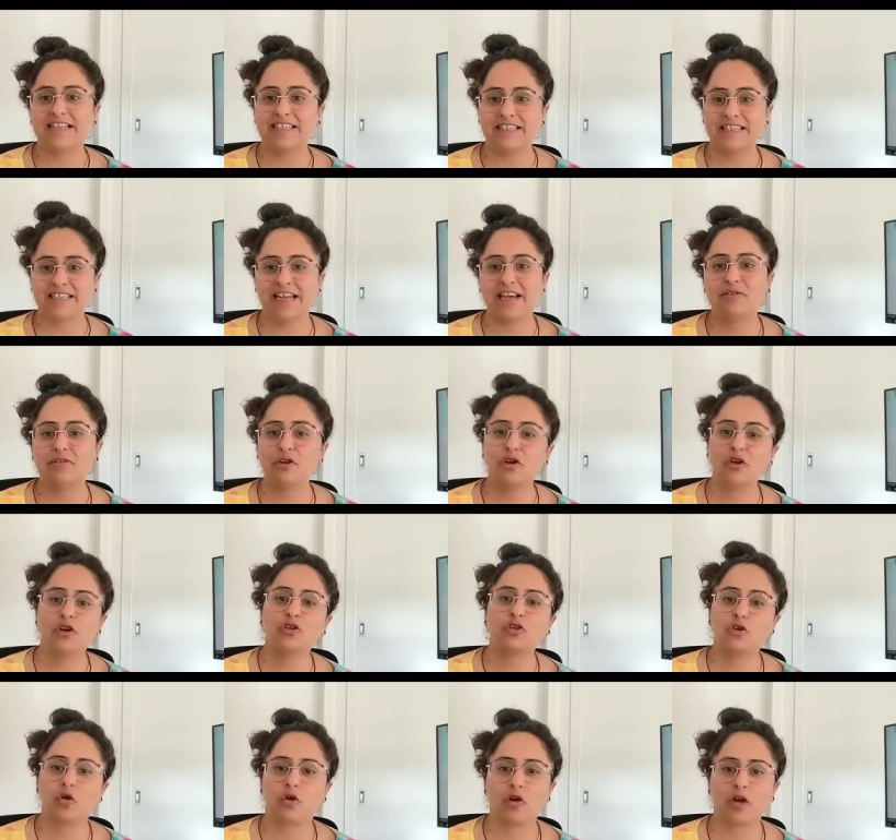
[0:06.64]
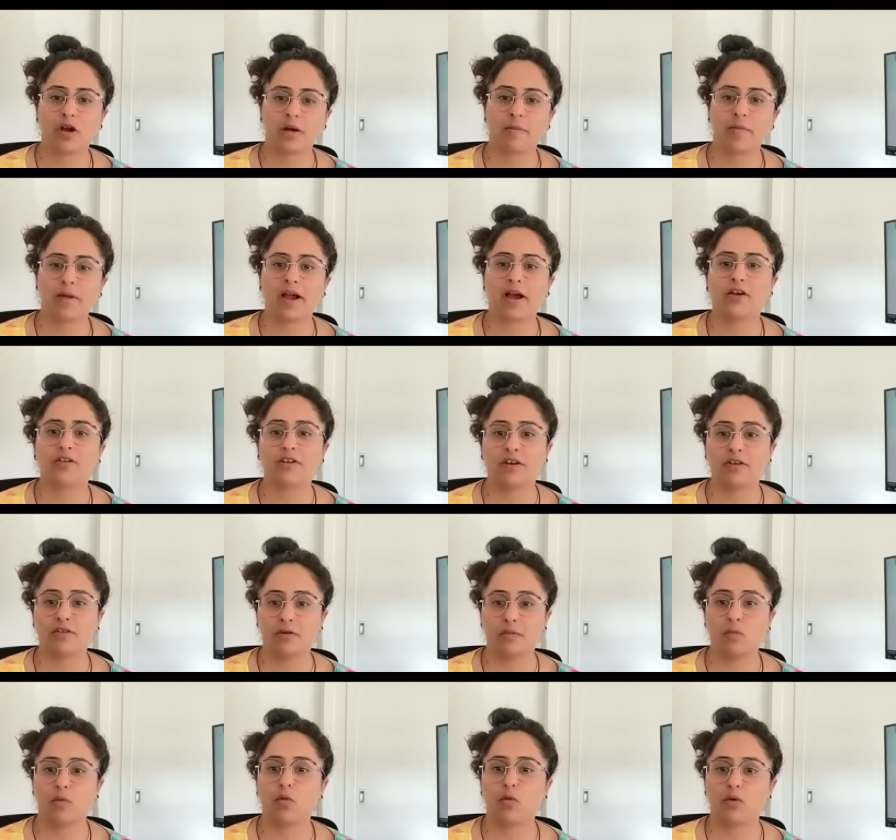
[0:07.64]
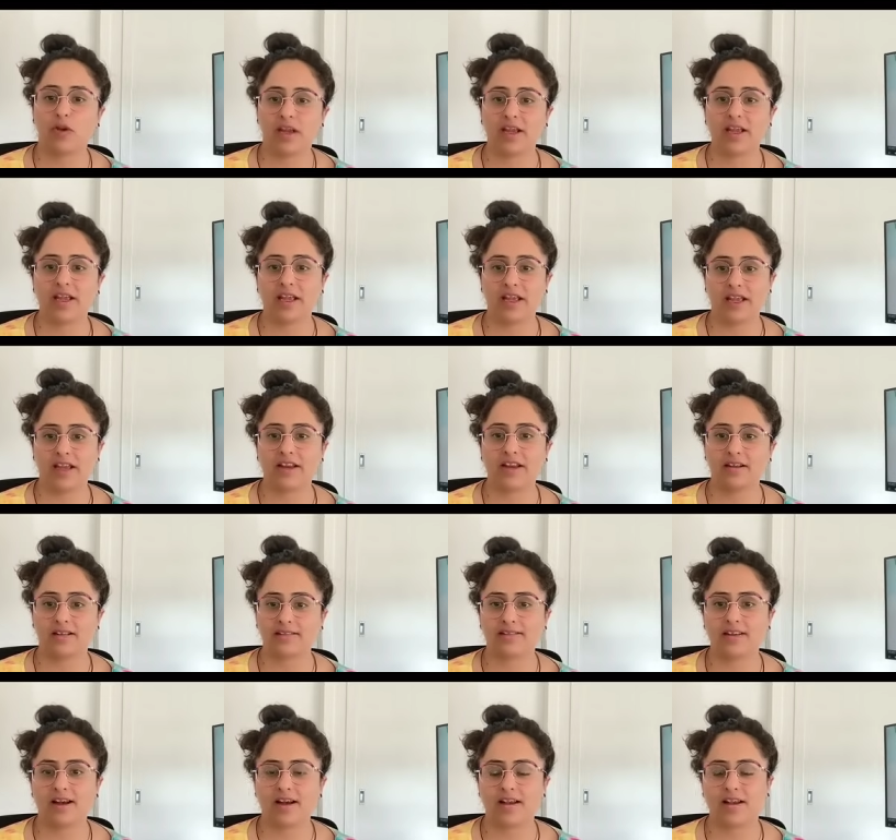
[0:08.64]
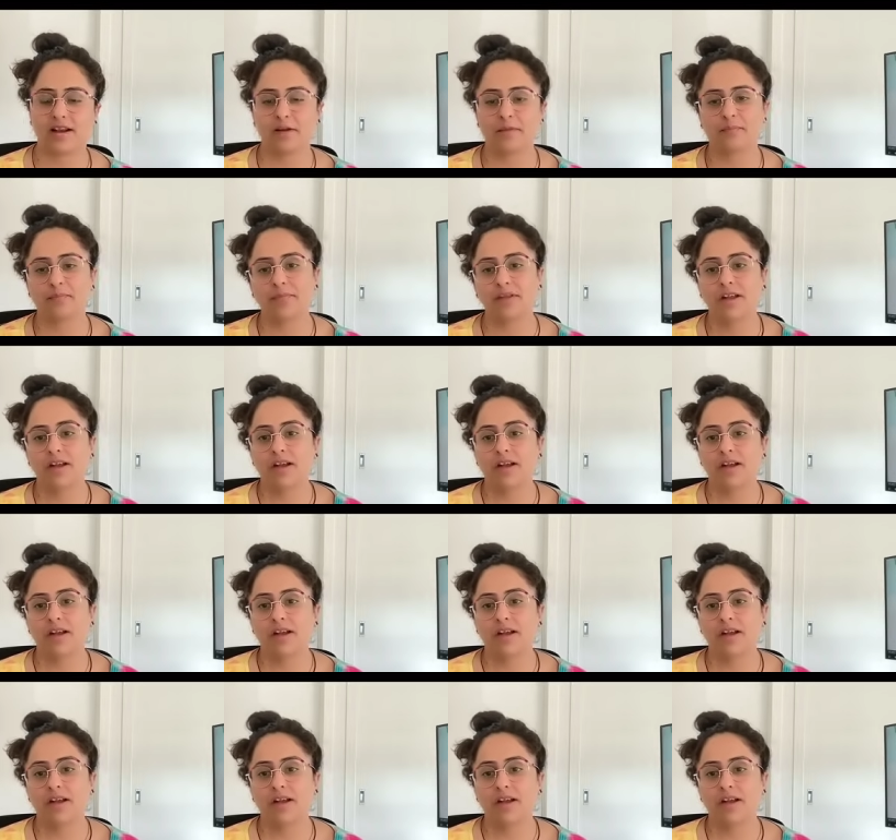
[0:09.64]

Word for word: and today we're going to talk about reporting in Asana.